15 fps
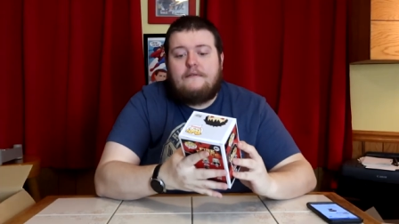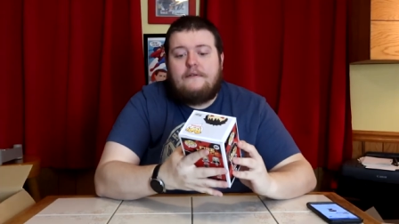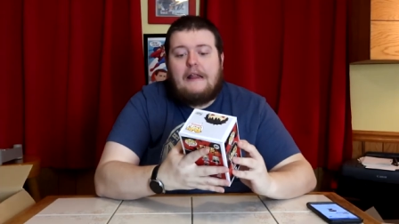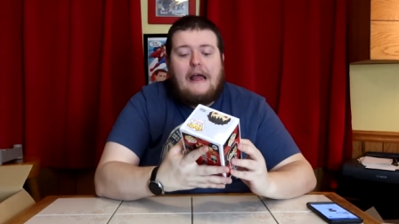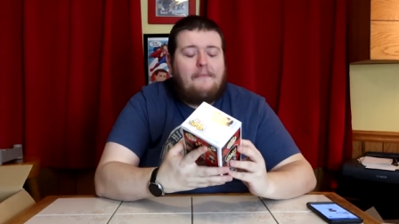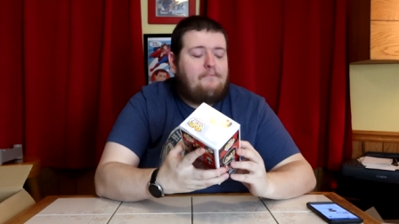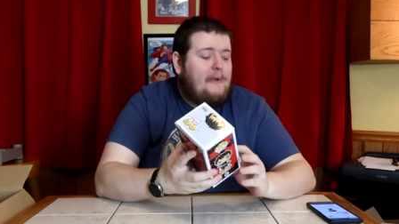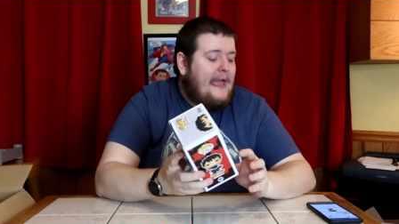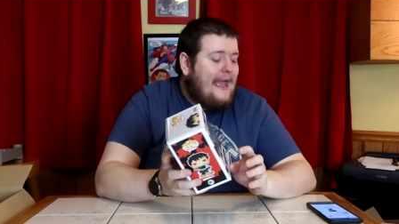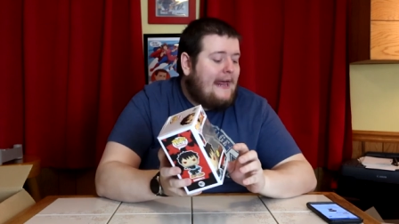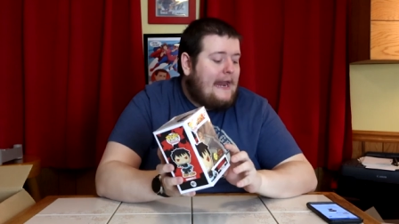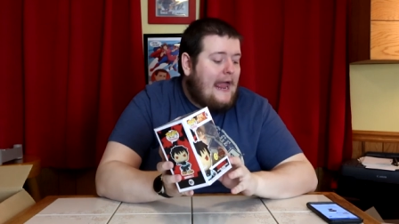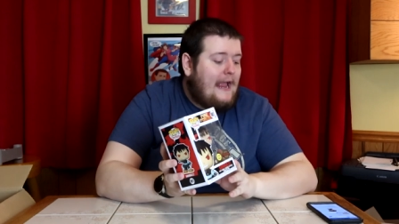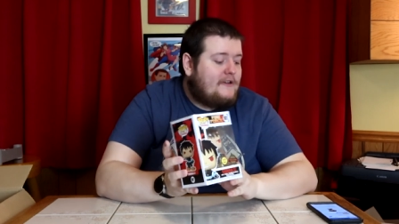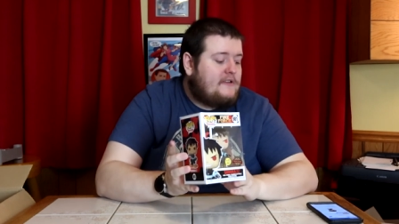not
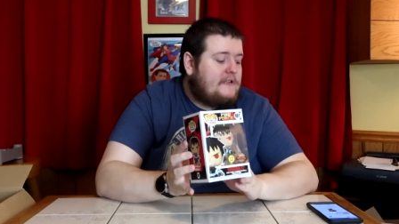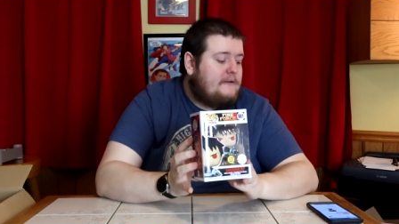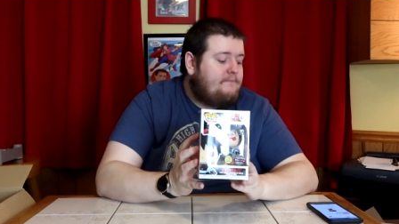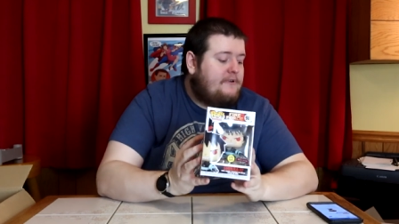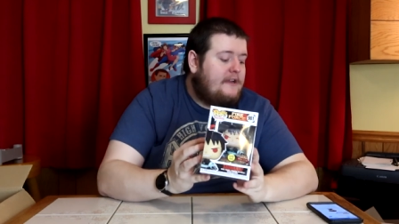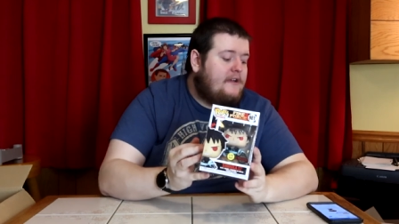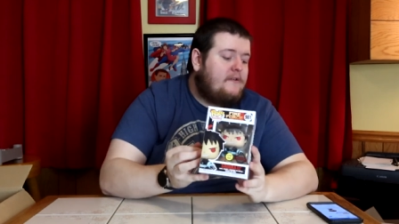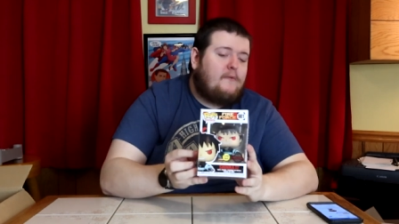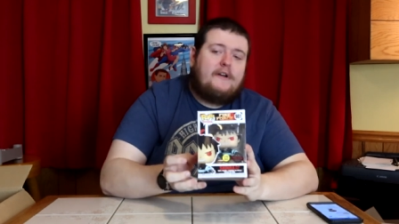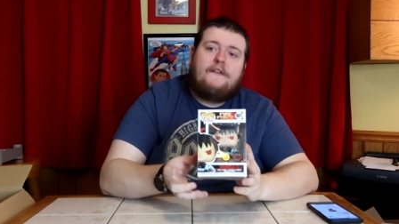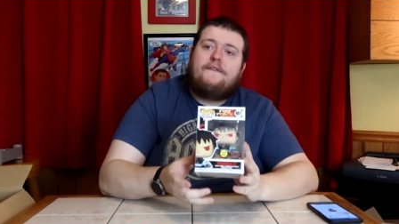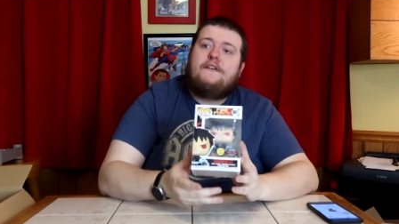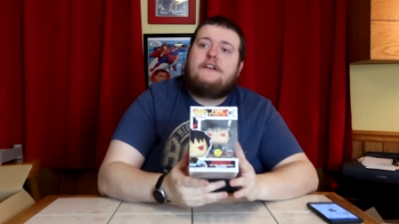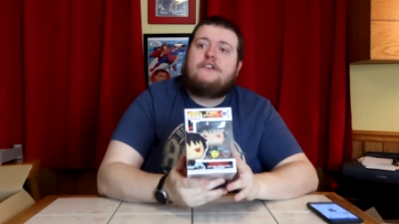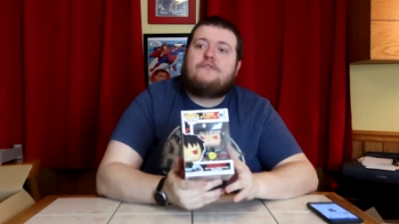bad, actually. Pretty good one to
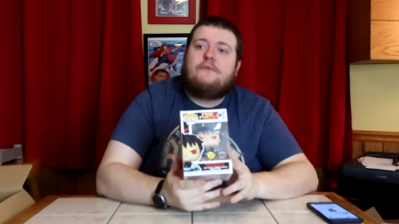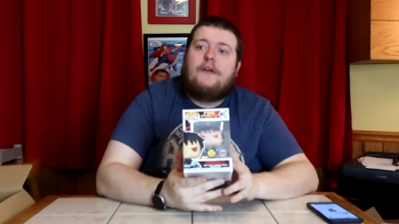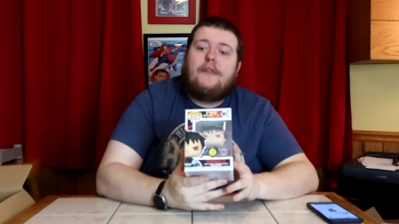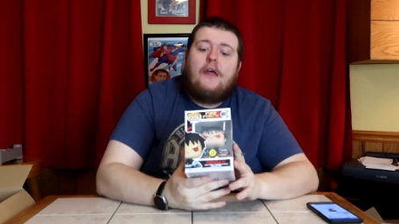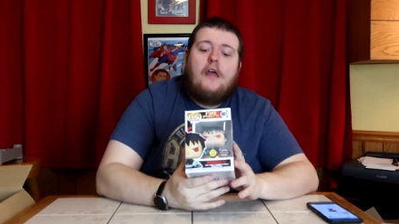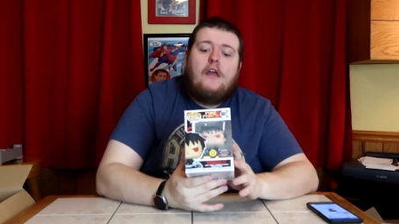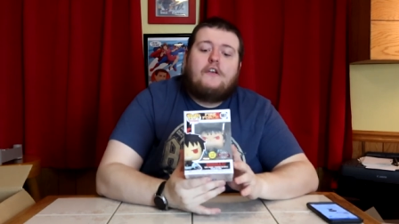finish with.